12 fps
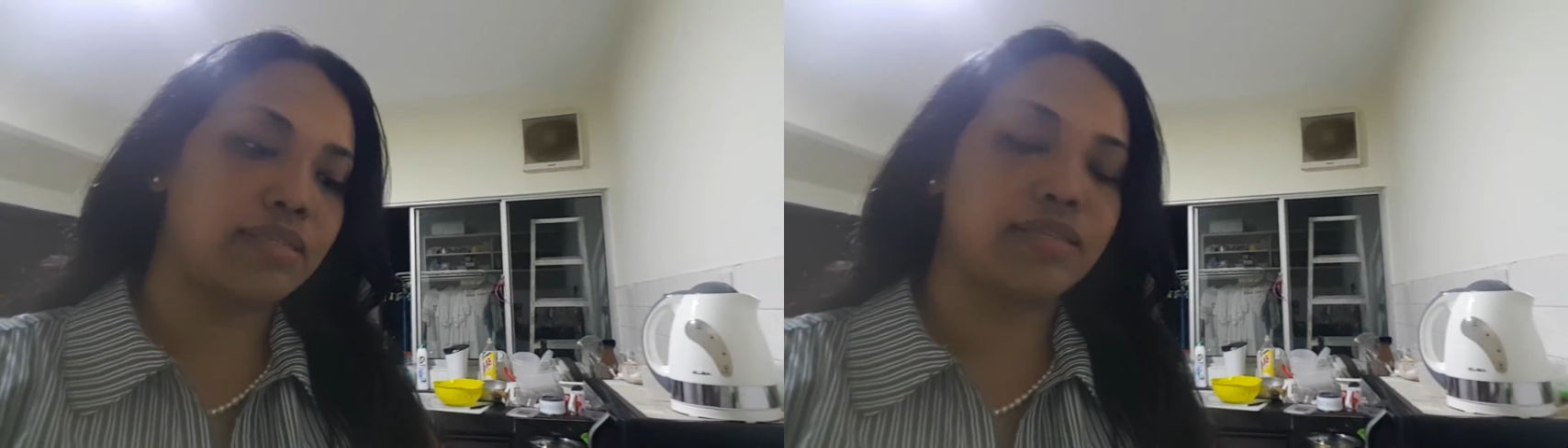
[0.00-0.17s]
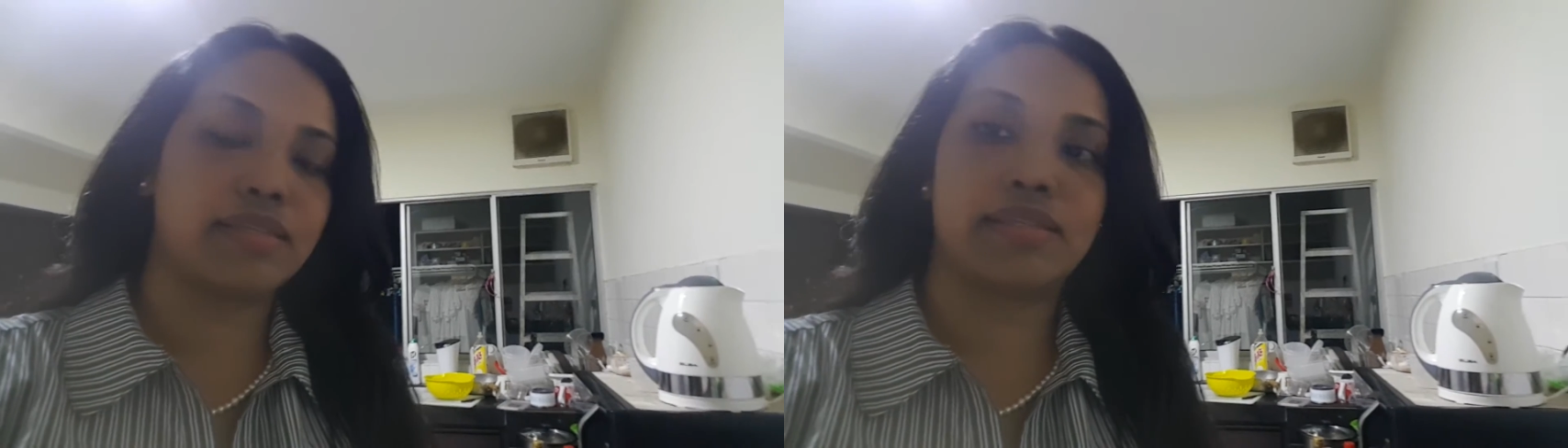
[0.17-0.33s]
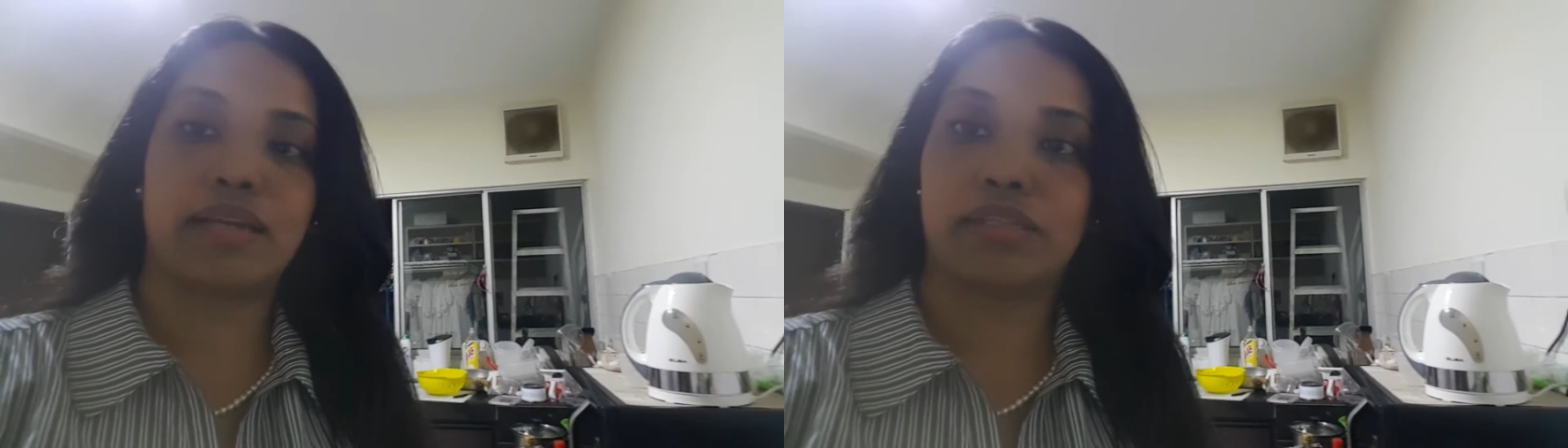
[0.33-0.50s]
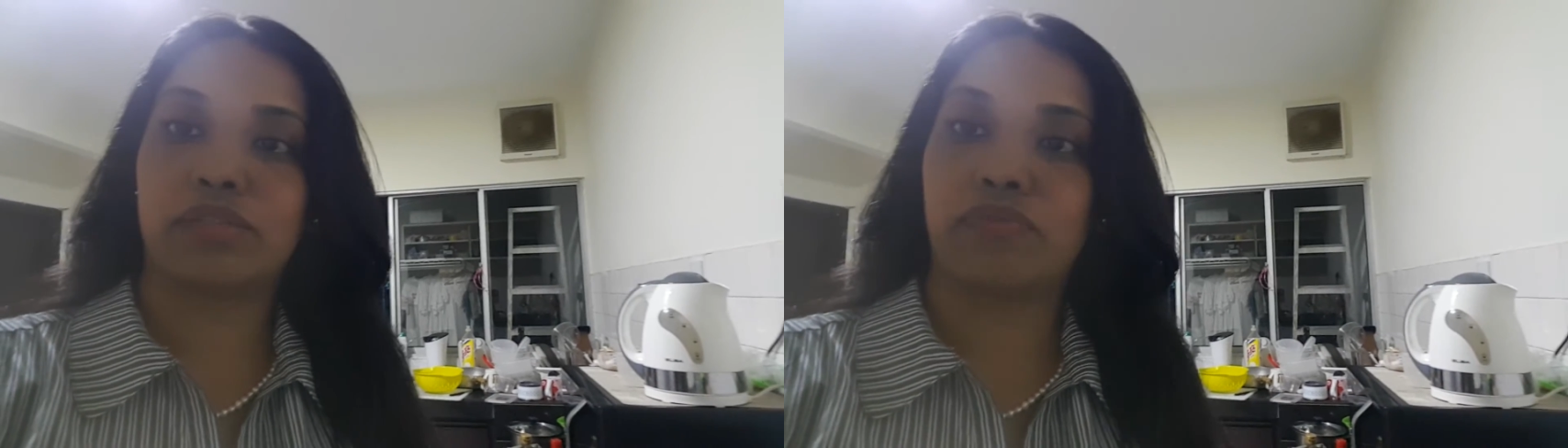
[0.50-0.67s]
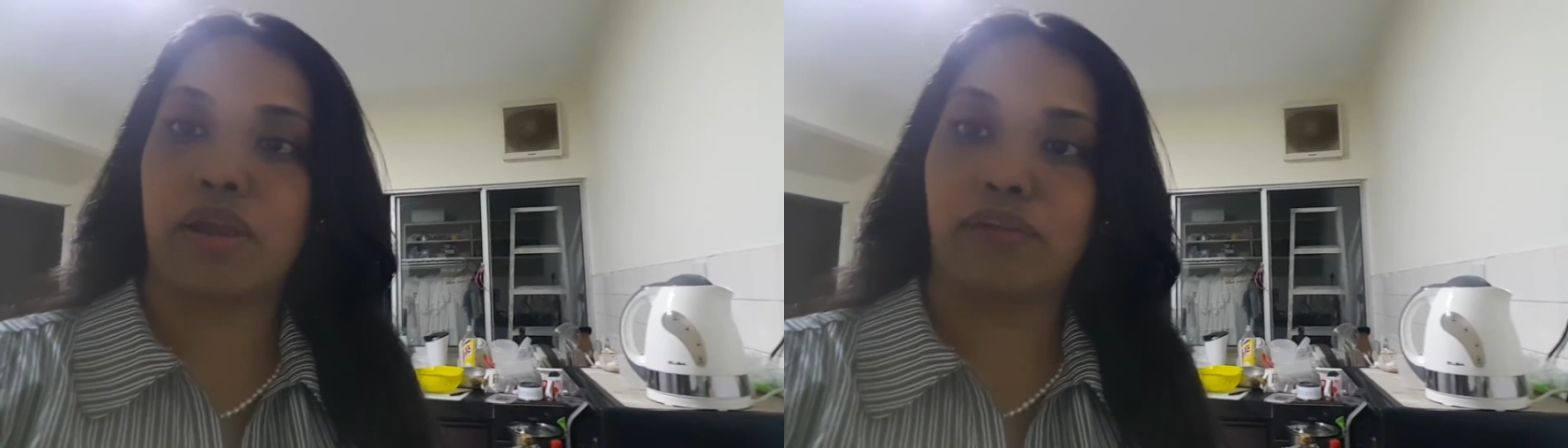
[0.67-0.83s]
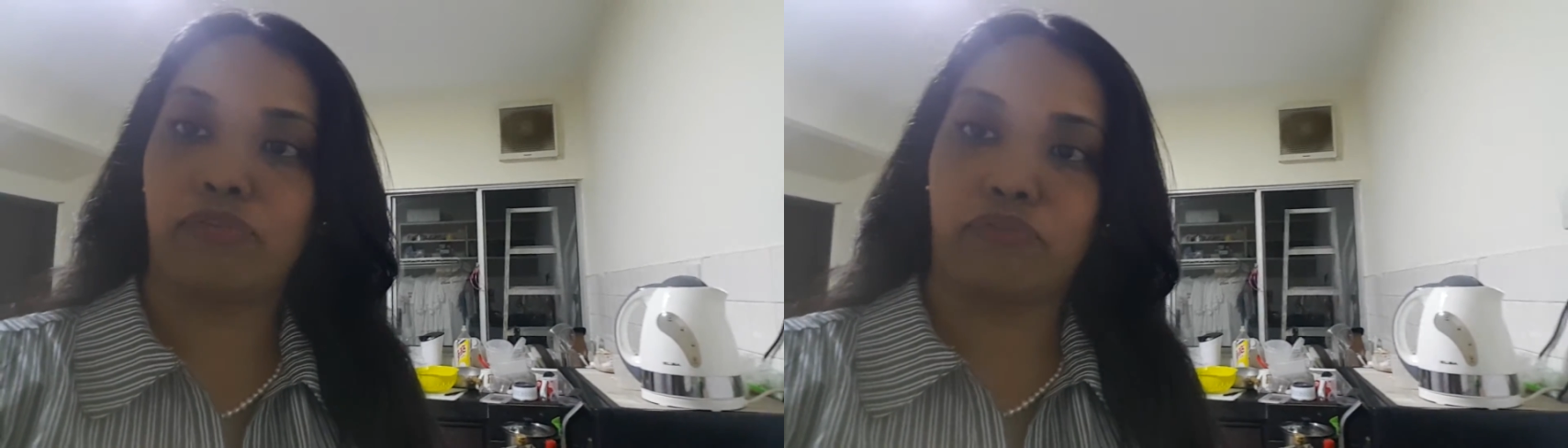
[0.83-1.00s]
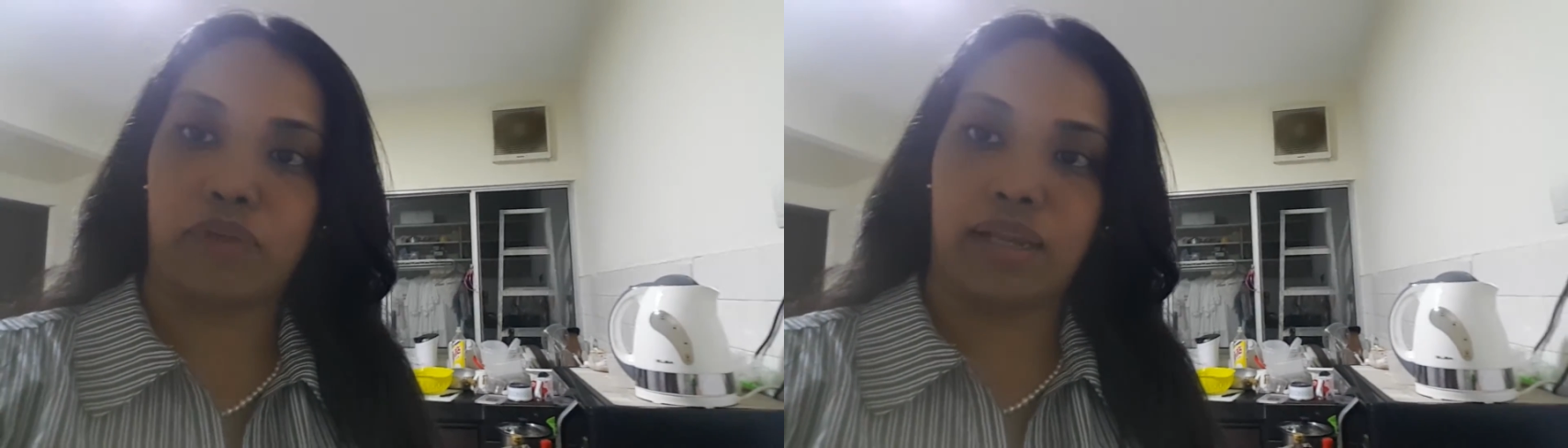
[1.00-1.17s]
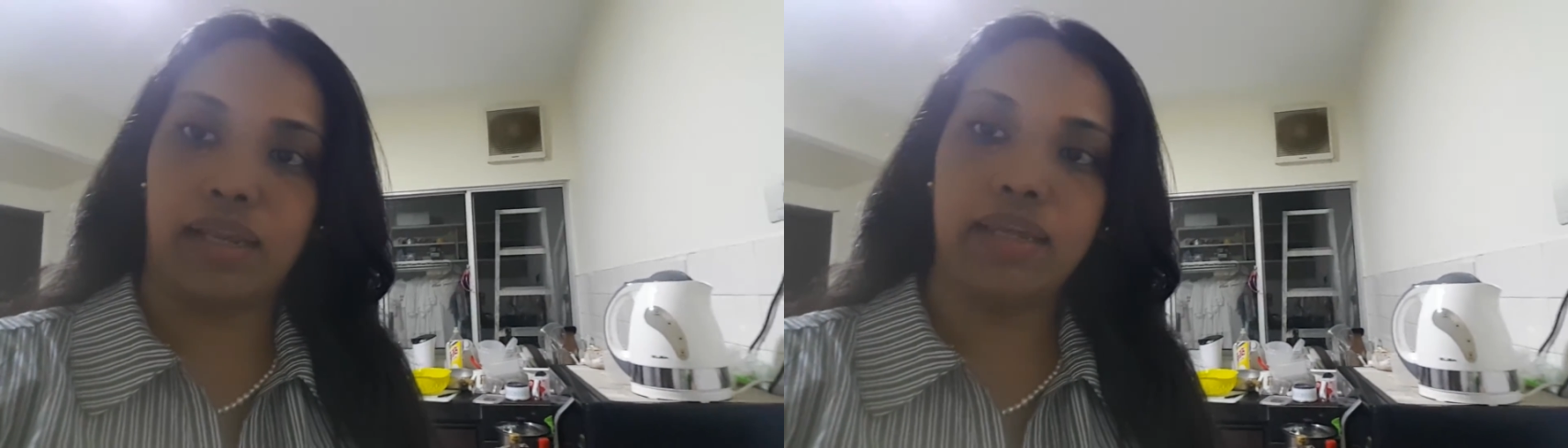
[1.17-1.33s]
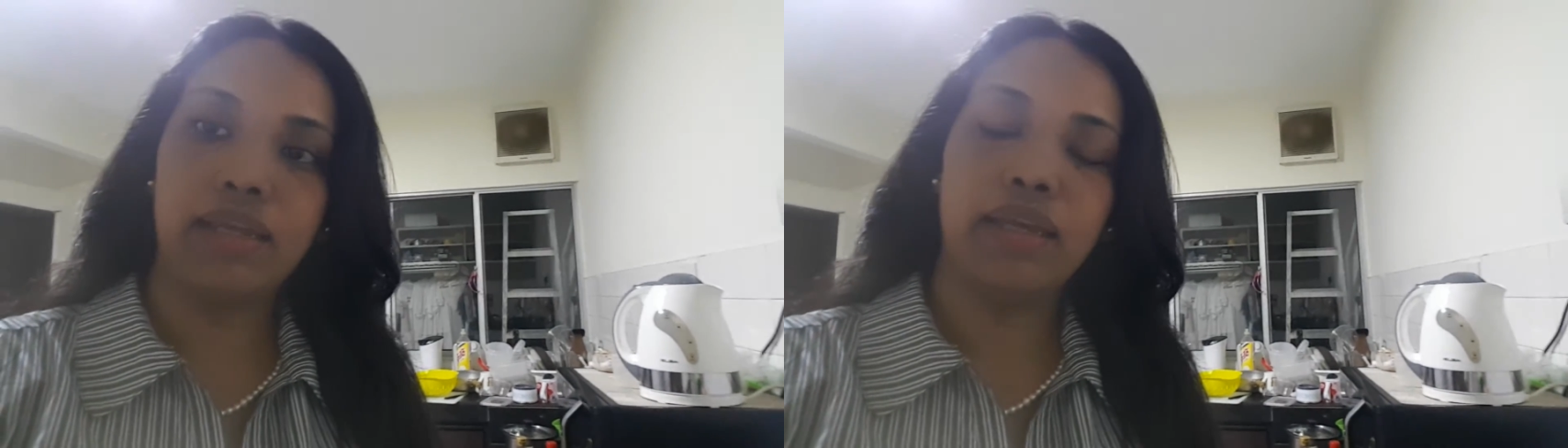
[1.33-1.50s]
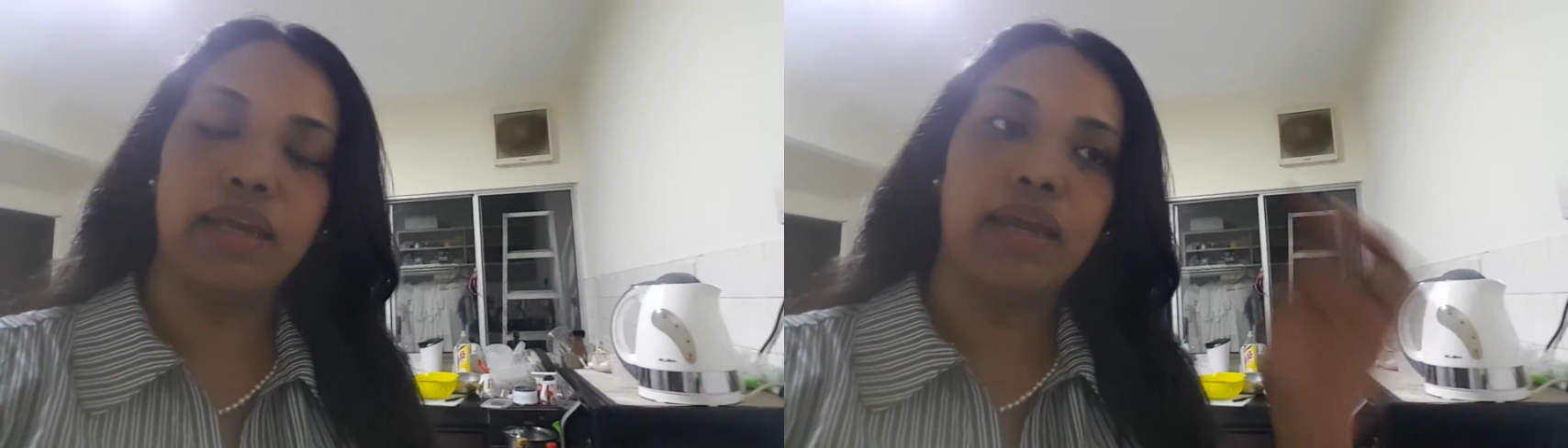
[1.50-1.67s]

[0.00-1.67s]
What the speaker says: seeds is that's very filling,